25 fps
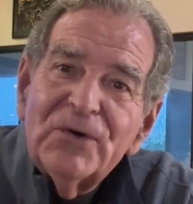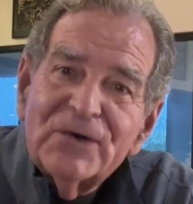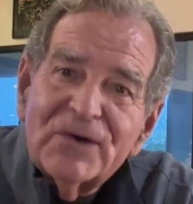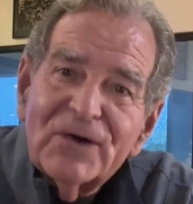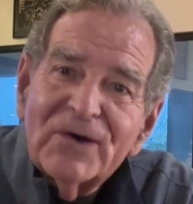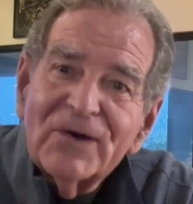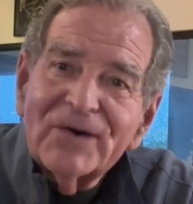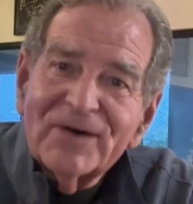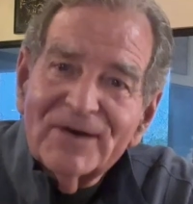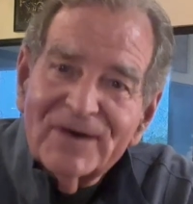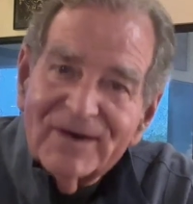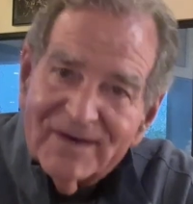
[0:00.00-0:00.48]

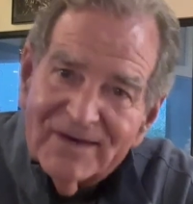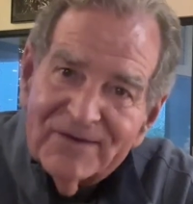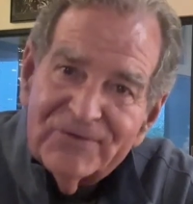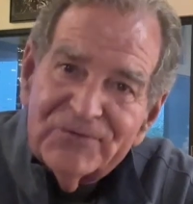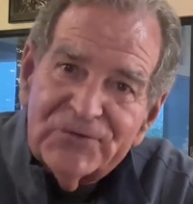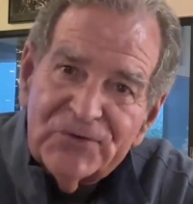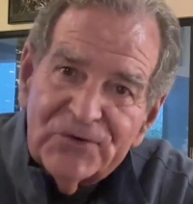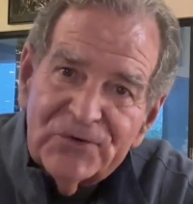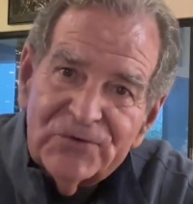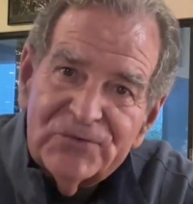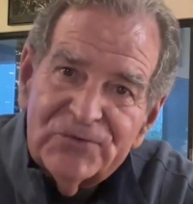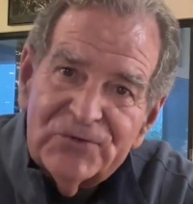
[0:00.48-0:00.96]
going to
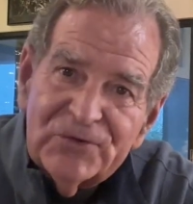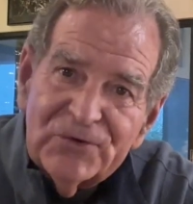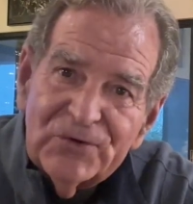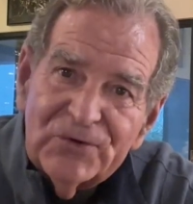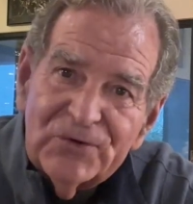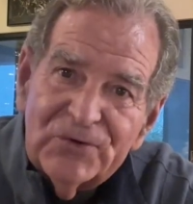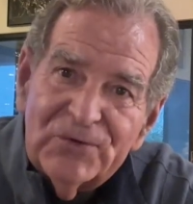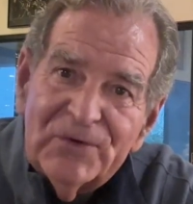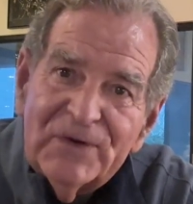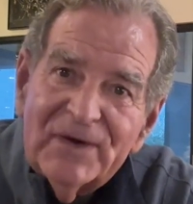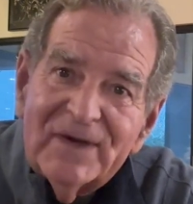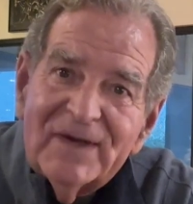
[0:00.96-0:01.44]
listen
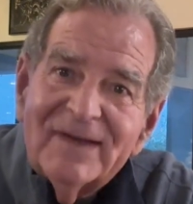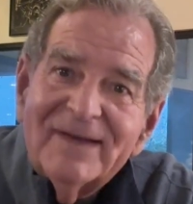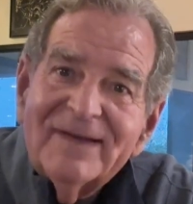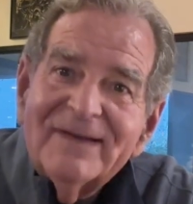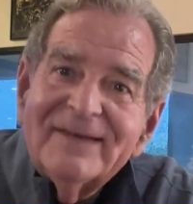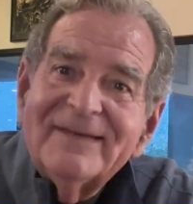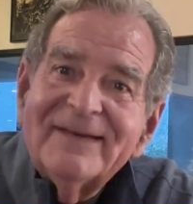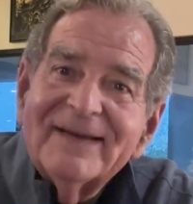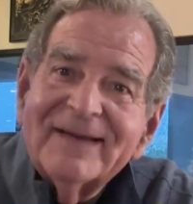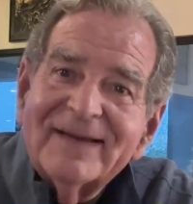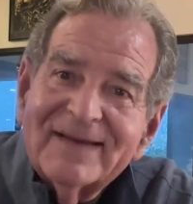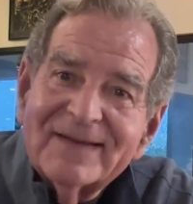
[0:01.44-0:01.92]
to
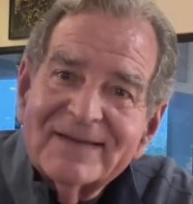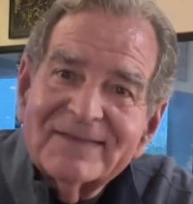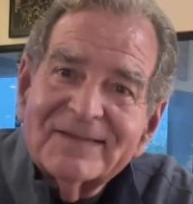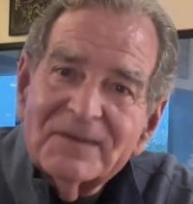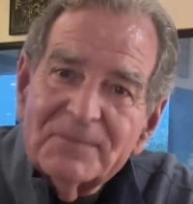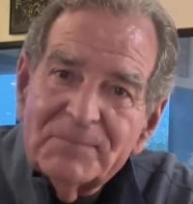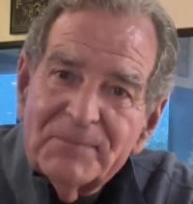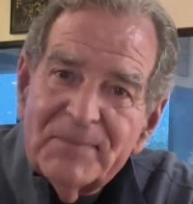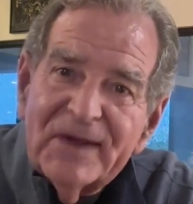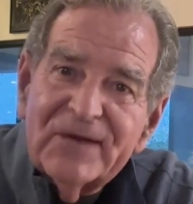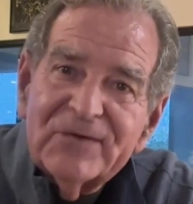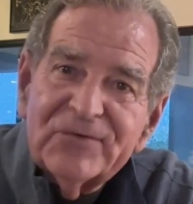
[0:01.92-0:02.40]
get the
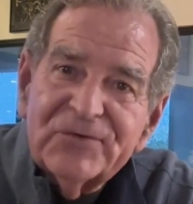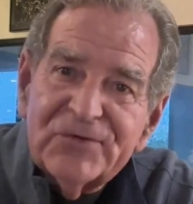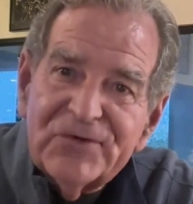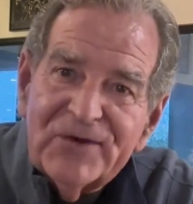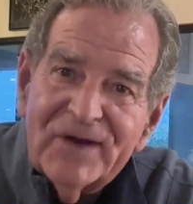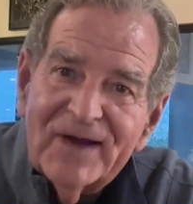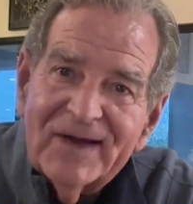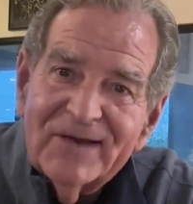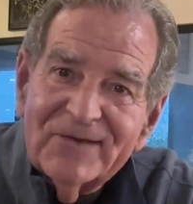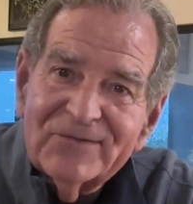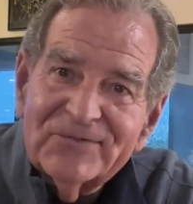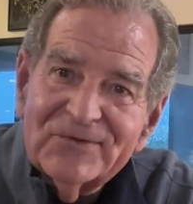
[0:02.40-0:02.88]
best
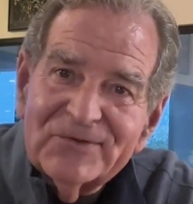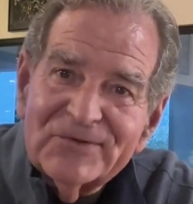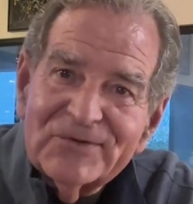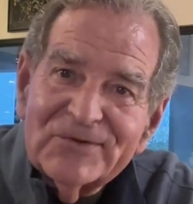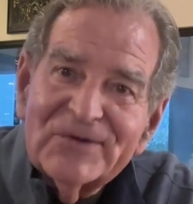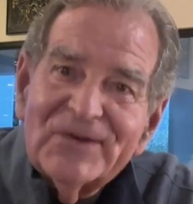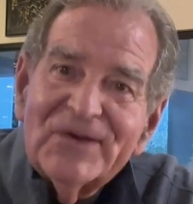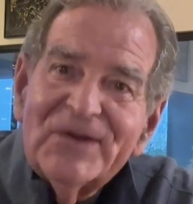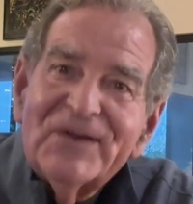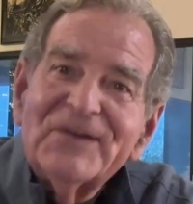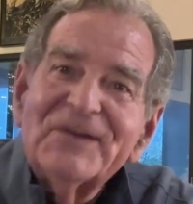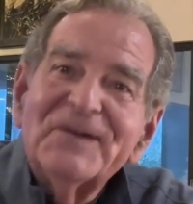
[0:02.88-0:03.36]

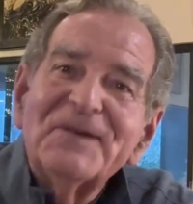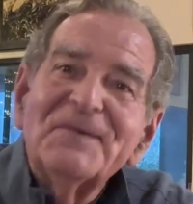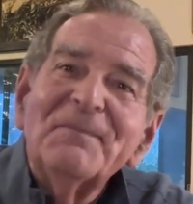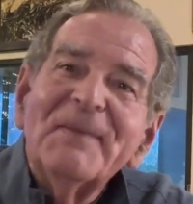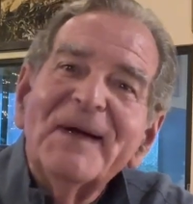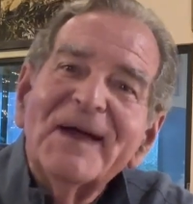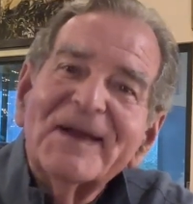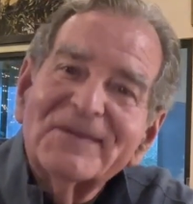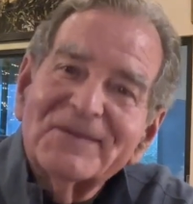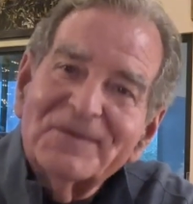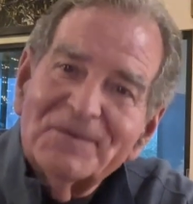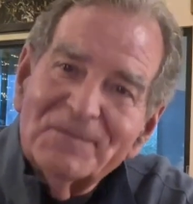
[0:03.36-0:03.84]
answer, to
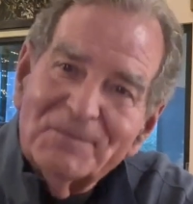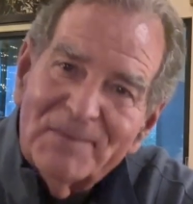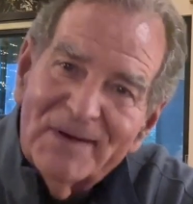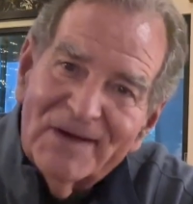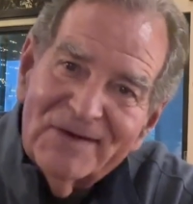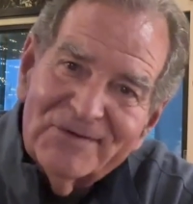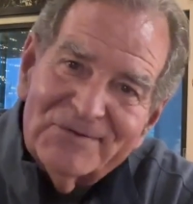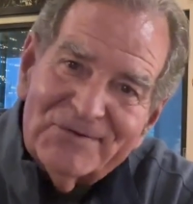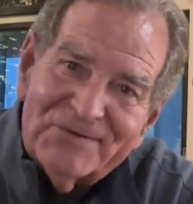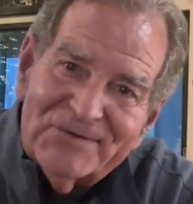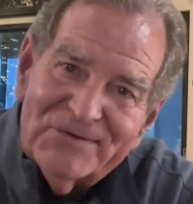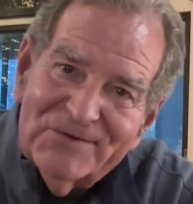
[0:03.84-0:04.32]
make the
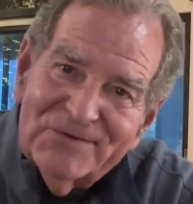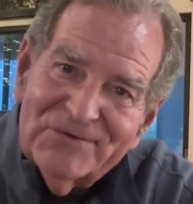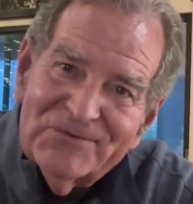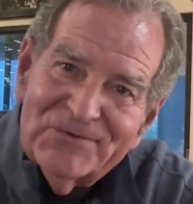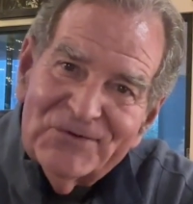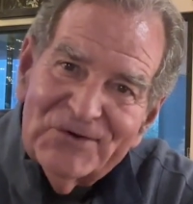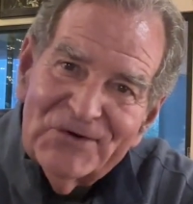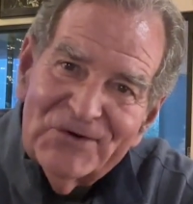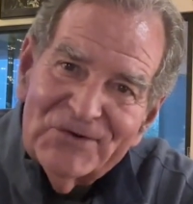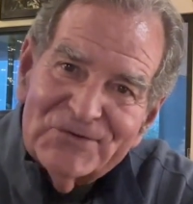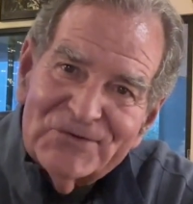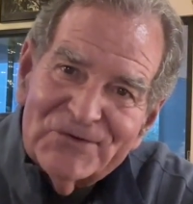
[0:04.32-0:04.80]
best
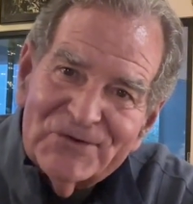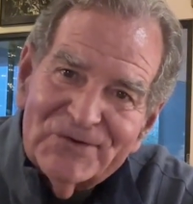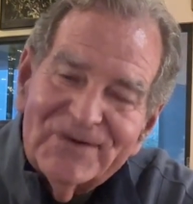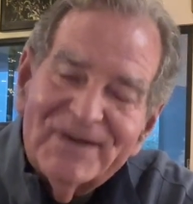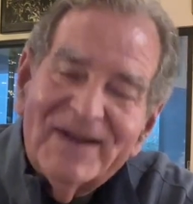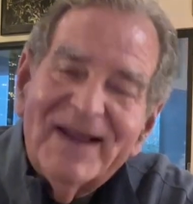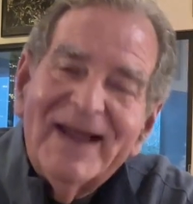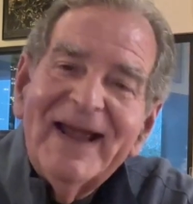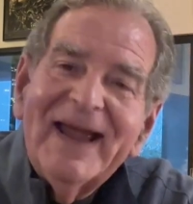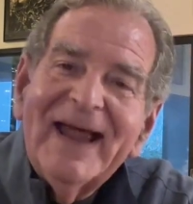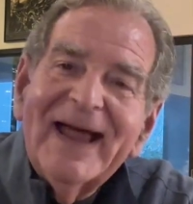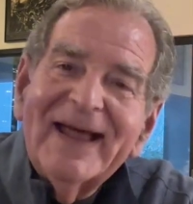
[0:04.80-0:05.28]
decision
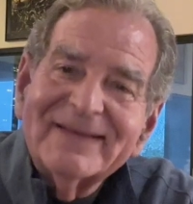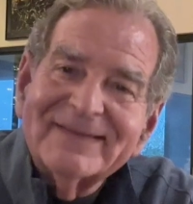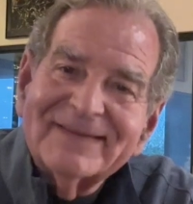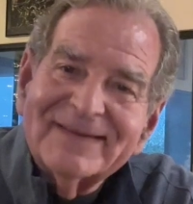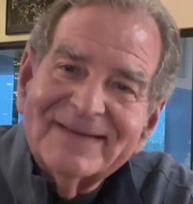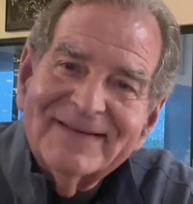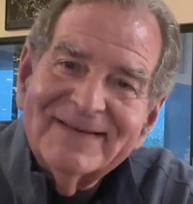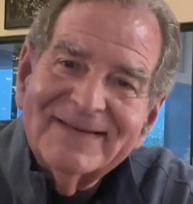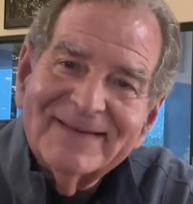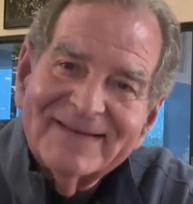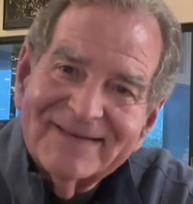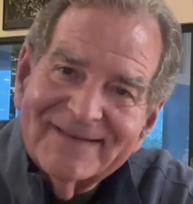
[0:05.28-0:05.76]
at
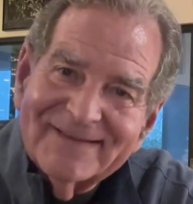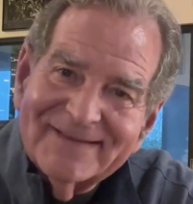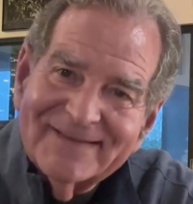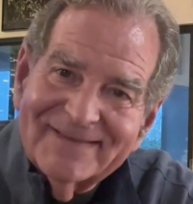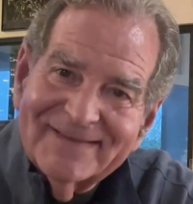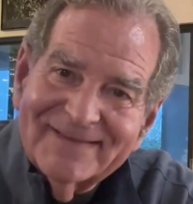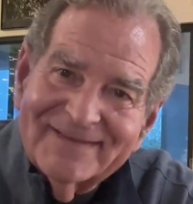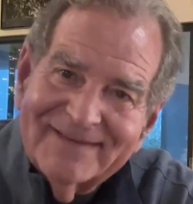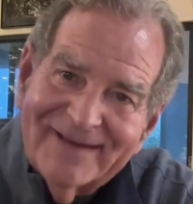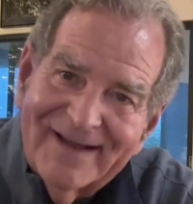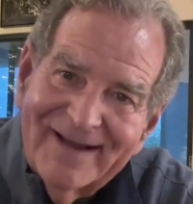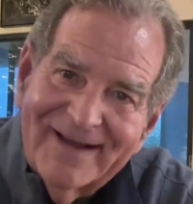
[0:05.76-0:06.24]
the end of
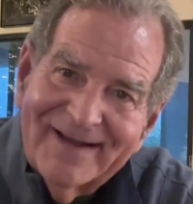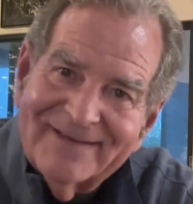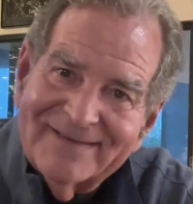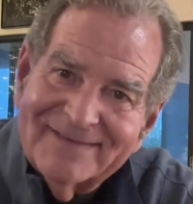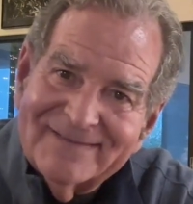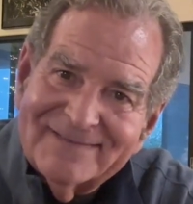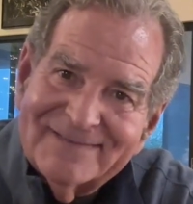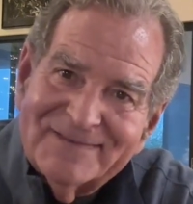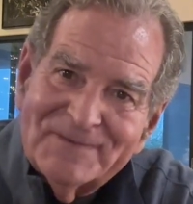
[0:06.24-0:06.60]
the day.